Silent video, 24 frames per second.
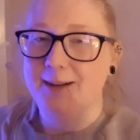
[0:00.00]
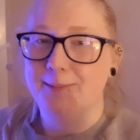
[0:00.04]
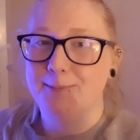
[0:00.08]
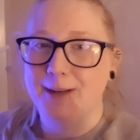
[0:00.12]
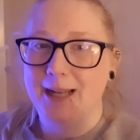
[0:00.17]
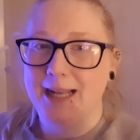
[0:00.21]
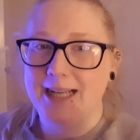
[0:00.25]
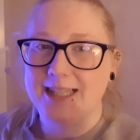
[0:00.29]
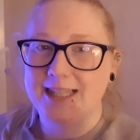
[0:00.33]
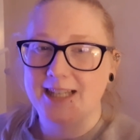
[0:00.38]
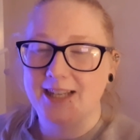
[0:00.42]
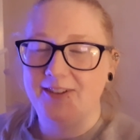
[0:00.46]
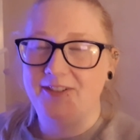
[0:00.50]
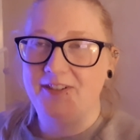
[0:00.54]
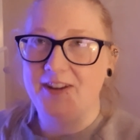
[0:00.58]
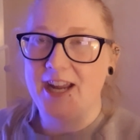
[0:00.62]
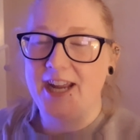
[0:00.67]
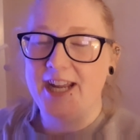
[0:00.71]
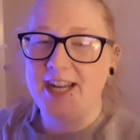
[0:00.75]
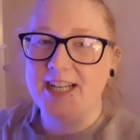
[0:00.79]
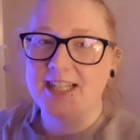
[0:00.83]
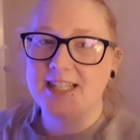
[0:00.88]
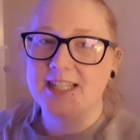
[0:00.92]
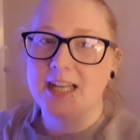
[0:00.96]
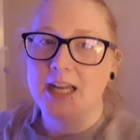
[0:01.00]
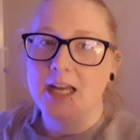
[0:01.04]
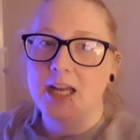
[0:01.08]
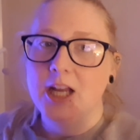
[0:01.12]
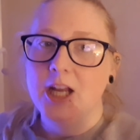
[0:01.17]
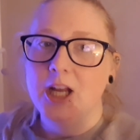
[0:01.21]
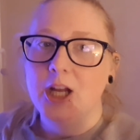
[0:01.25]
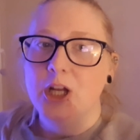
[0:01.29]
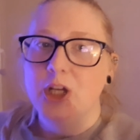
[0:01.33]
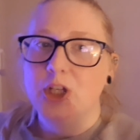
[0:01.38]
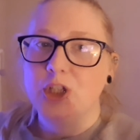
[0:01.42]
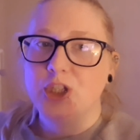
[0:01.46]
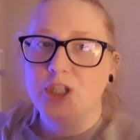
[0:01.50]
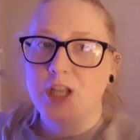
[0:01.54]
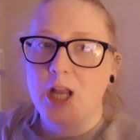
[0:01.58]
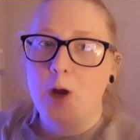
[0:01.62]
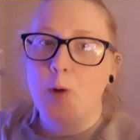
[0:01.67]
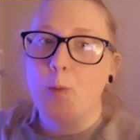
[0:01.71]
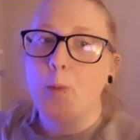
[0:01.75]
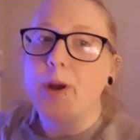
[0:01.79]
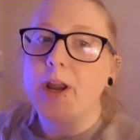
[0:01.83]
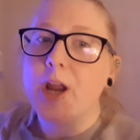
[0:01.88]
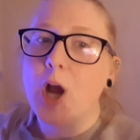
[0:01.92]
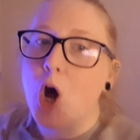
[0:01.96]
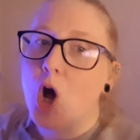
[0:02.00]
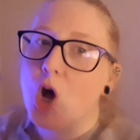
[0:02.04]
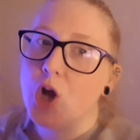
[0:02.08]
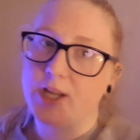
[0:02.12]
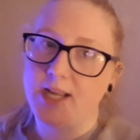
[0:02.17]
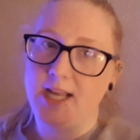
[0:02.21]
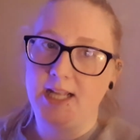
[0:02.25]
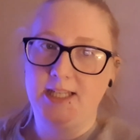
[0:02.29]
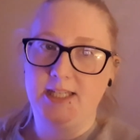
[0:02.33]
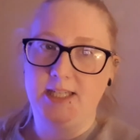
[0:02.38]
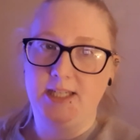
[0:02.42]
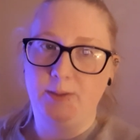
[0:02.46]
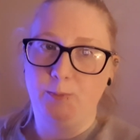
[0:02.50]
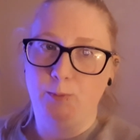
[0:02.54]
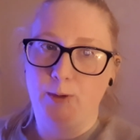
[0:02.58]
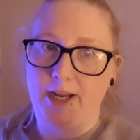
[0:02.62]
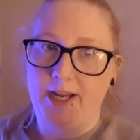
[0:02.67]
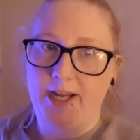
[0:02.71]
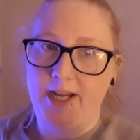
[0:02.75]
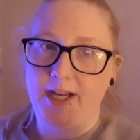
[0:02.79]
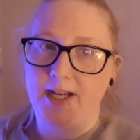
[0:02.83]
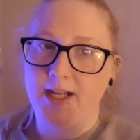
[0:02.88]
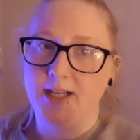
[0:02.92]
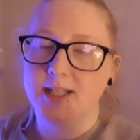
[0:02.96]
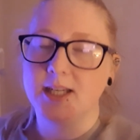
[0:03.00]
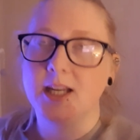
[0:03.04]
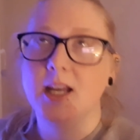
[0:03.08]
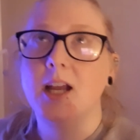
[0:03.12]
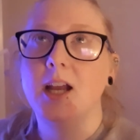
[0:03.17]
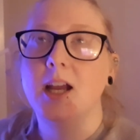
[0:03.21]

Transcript: Bless her face. So we are getting weighed